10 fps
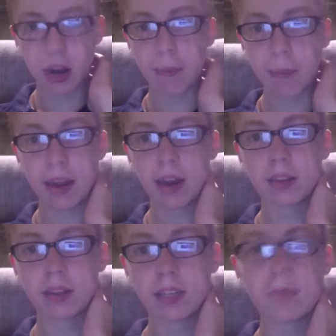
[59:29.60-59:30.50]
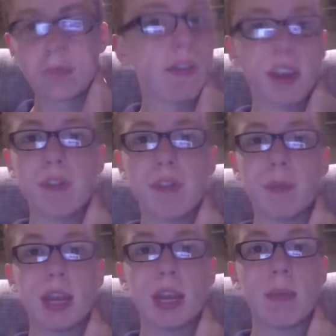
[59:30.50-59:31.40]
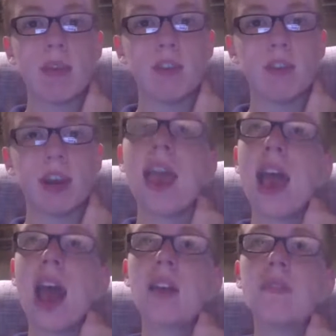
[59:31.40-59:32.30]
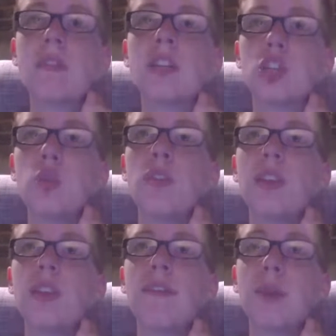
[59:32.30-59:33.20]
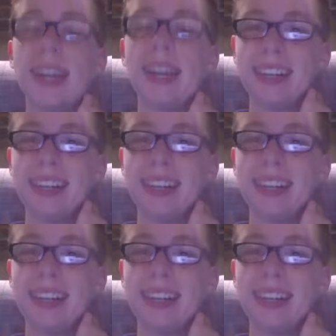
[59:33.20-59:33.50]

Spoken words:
Bear. It's my favorite being an invert out of the two that I've ridden.